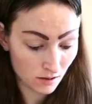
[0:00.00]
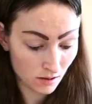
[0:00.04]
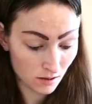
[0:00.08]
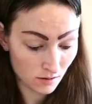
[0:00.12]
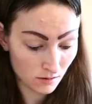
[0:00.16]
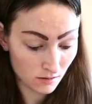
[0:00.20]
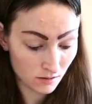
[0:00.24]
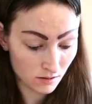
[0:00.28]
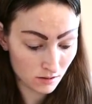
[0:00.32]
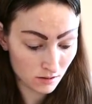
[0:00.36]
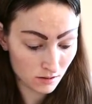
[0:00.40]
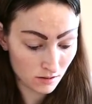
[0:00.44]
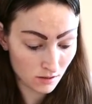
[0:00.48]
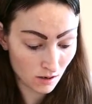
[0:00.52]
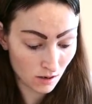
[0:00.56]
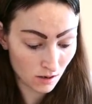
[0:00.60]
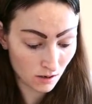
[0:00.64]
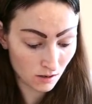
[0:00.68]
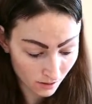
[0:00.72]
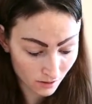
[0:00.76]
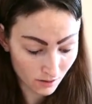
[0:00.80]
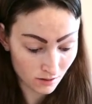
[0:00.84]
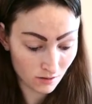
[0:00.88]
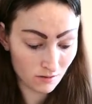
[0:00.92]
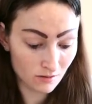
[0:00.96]

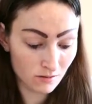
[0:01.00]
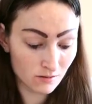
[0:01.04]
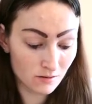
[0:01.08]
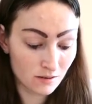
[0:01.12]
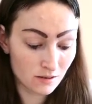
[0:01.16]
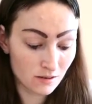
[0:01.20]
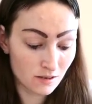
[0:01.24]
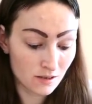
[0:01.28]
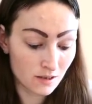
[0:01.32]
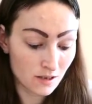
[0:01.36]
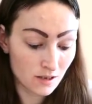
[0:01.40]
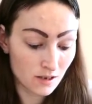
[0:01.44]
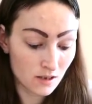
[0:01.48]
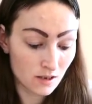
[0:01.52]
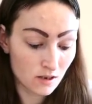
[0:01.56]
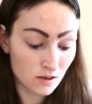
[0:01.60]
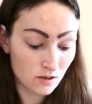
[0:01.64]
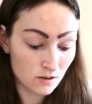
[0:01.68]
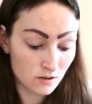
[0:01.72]
tradition, used in